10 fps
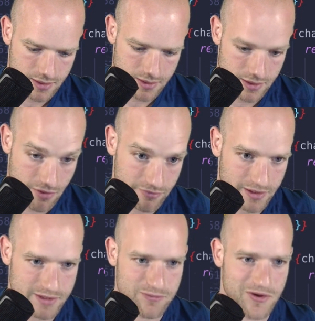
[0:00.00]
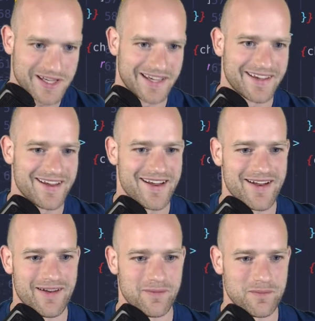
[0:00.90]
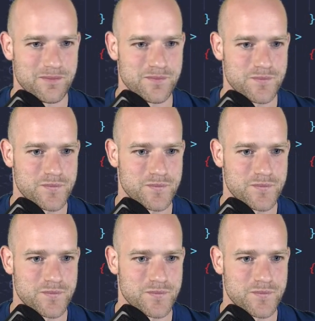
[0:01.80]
Nothing is working. Let